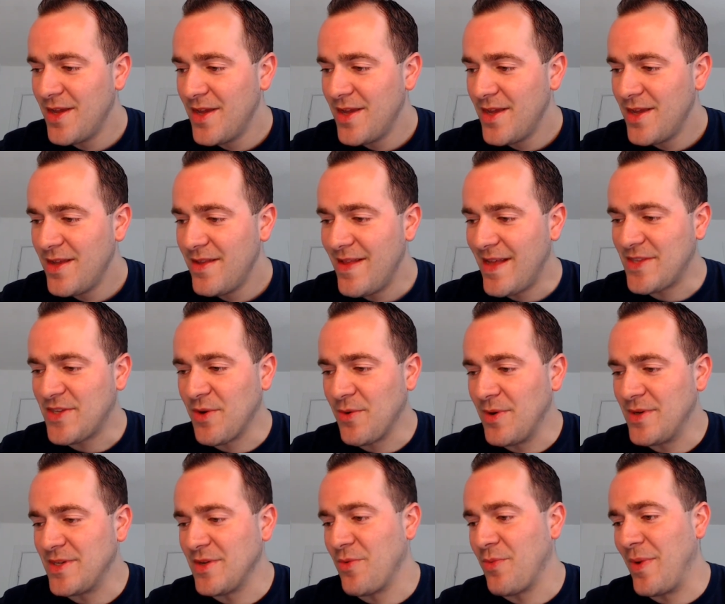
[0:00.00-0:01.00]
that's
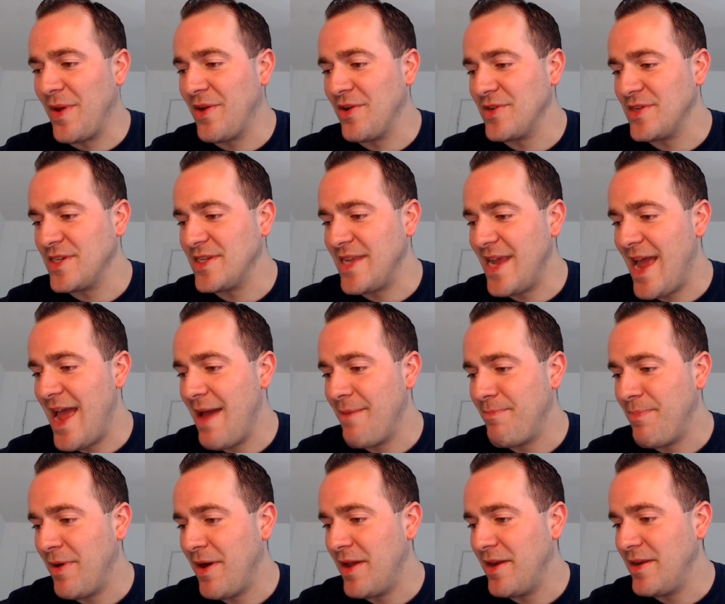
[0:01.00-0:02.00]
always a weird stat,
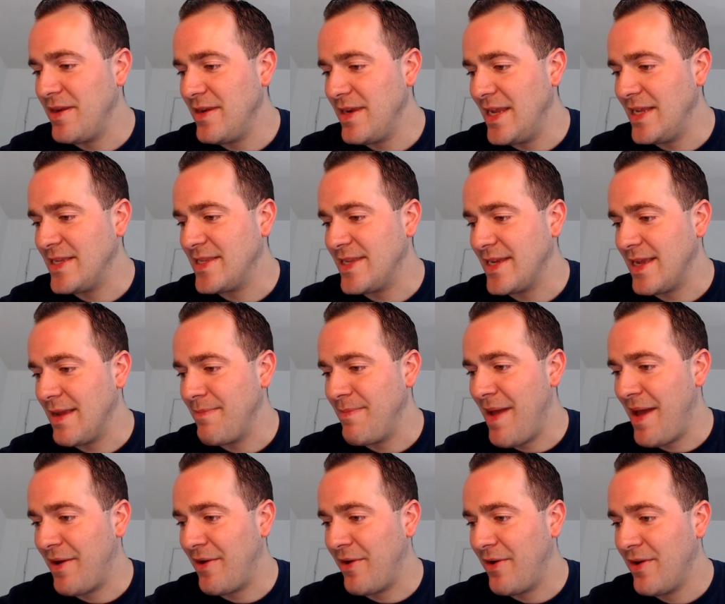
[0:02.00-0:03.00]
but needs to get
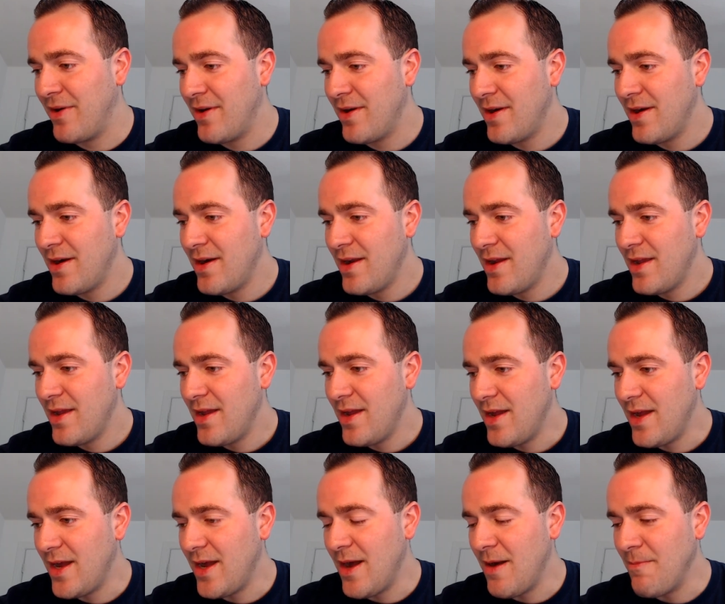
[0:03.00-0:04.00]
better.
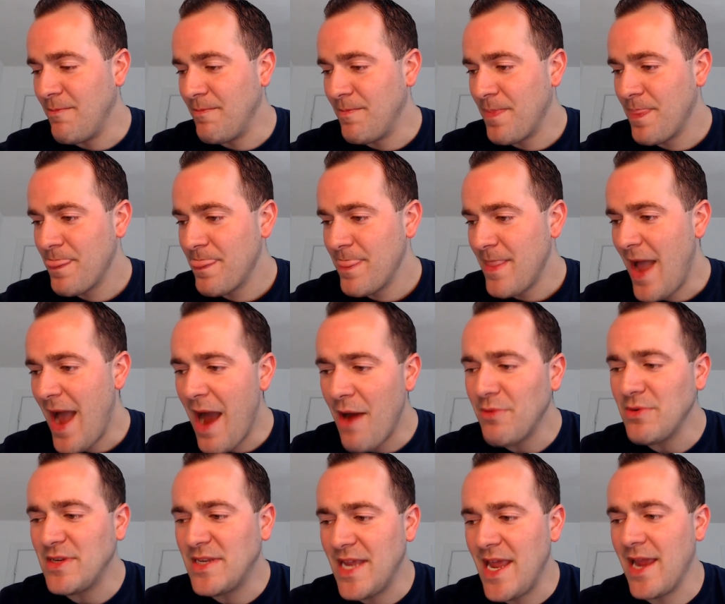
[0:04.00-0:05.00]
I
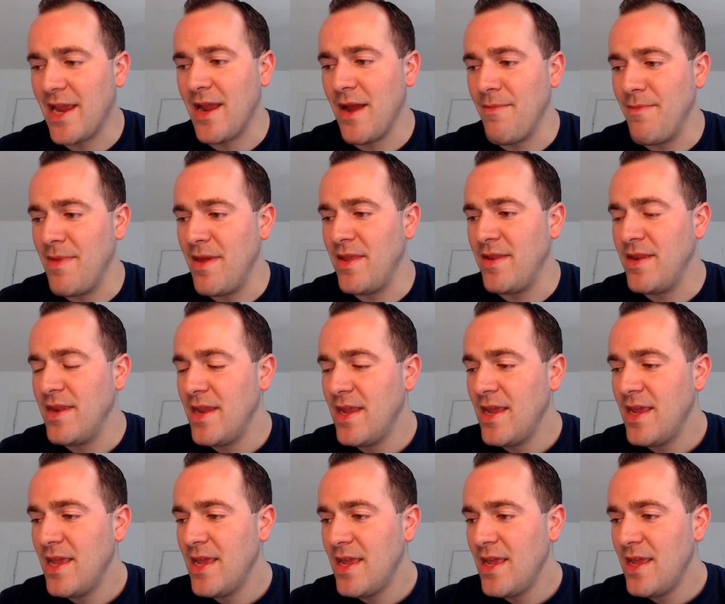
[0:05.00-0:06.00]
would take a mid.
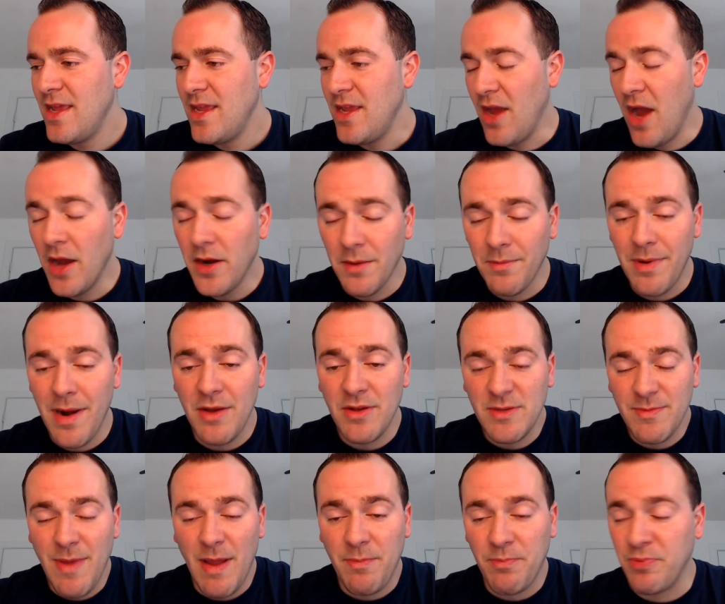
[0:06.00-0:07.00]
Yeah, Hunter Brown was
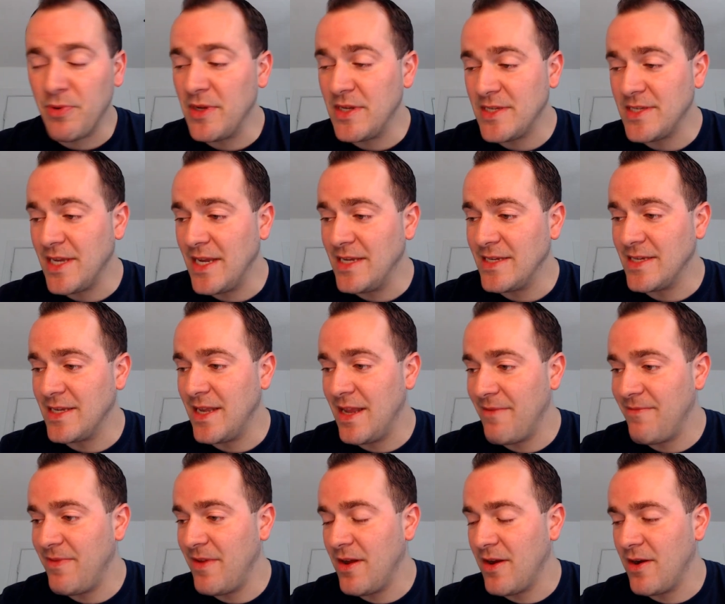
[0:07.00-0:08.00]
my preseason
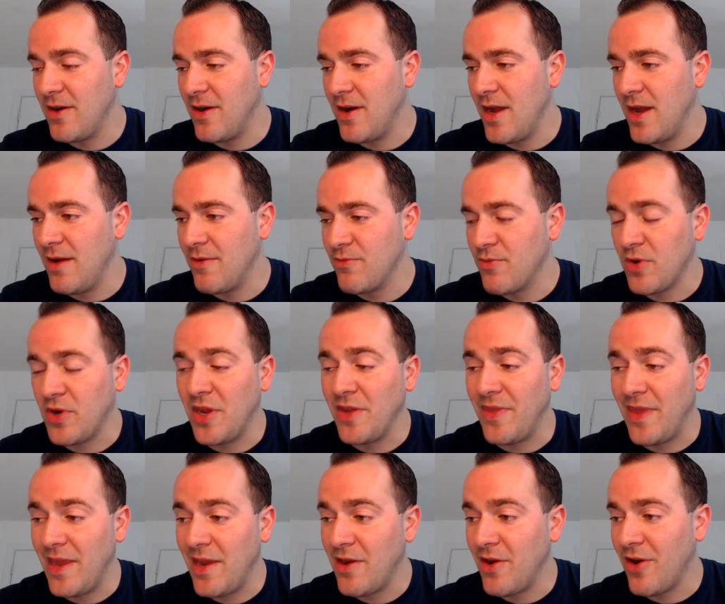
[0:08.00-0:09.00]
rookie of the
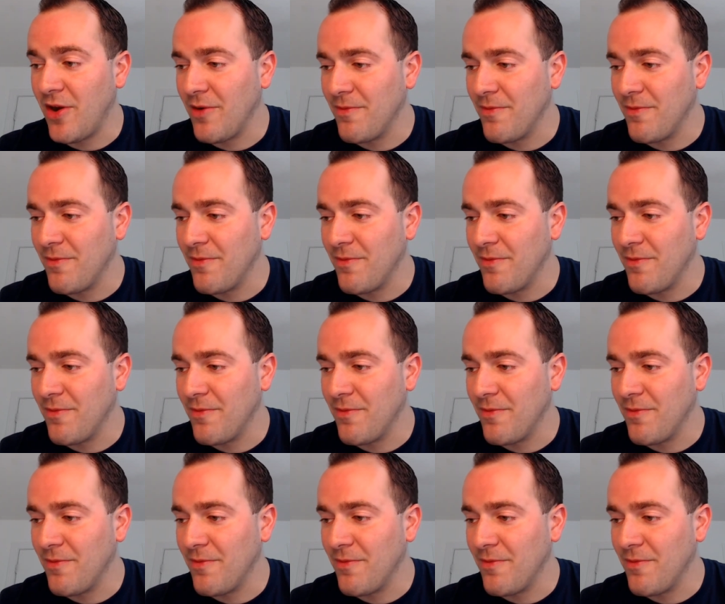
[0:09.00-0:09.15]
year,